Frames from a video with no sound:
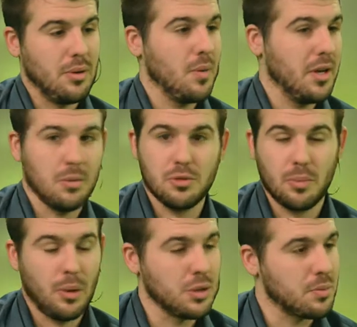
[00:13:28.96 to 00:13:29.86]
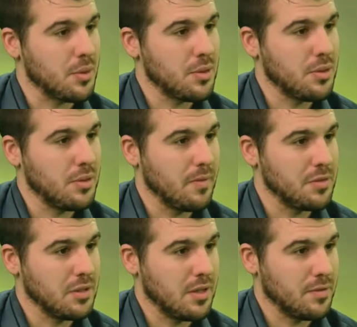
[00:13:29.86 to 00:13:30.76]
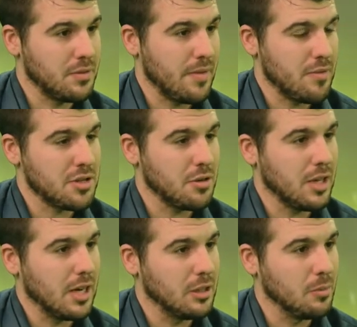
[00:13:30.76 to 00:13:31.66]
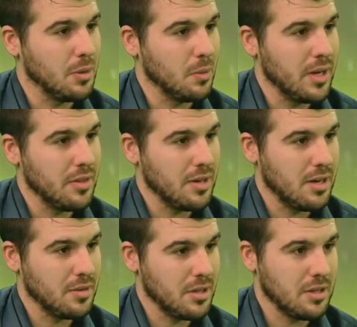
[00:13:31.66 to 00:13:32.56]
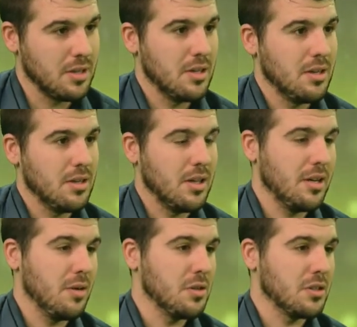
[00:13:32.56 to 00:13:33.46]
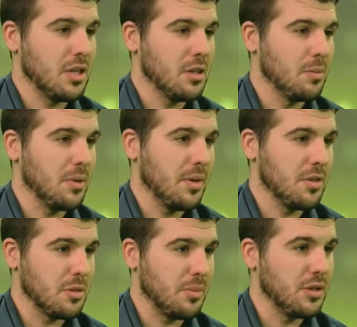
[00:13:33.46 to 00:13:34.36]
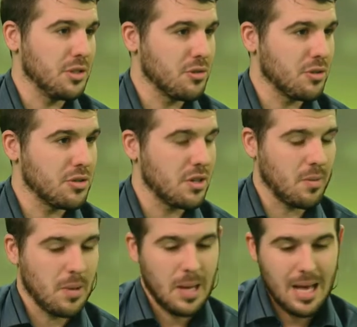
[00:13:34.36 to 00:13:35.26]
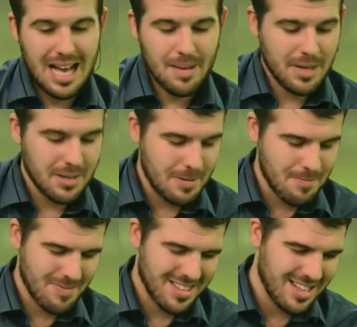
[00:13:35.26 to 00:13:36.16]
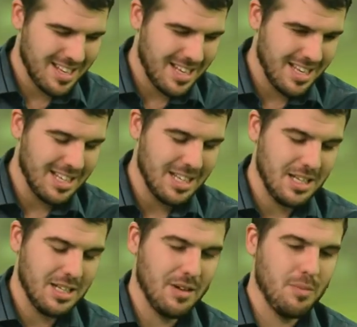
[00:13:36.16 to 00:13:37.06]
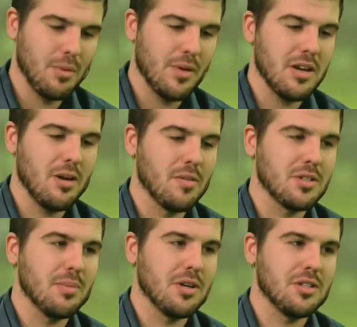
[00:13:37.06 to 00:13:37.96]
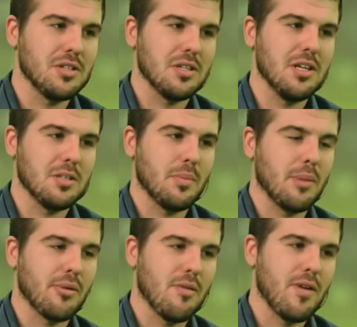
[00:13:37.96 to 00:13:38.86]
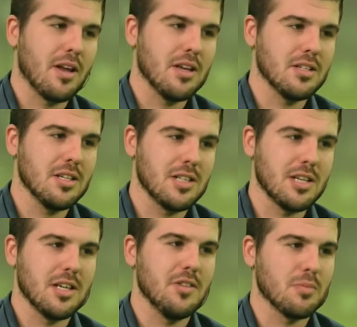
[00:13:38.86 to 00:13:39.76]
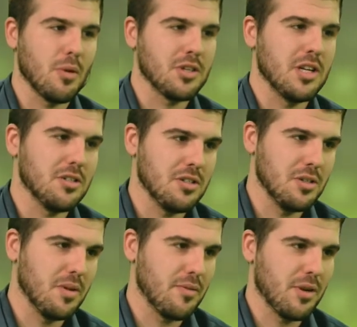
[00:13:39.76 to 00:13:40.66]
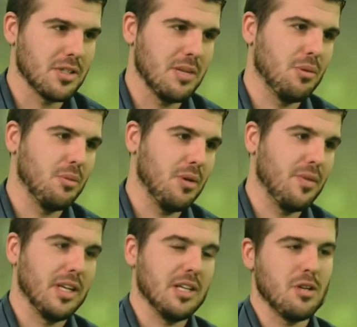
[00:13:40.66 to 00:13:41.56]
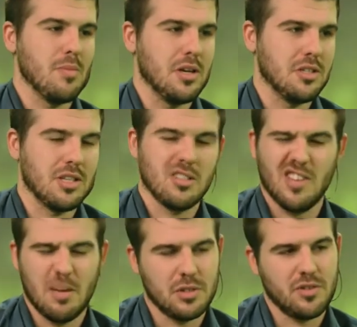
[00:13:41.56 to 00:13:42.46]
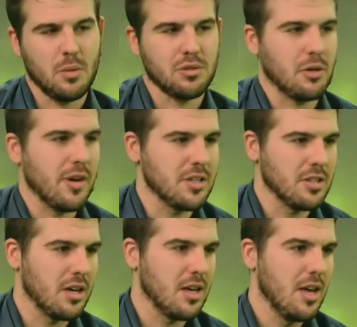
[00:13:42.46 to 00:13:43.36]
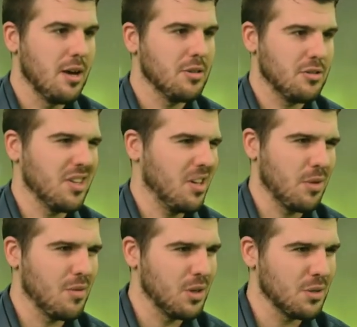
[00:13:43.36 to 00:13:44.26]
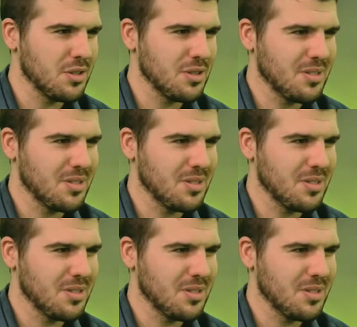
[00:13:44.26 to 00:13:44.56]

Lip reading: when it comes to Portsmouth. Obviously, they've rescued that club in a way. They're now the owners of the club in a way the supporters trust. So, I mean, Mourinho obviously because he's the big profile he says it and there's more attention to it. For example, but if a League Two manager says, "Oh, the atmosphere wasn't great tonight," do you think it'd be overlooked?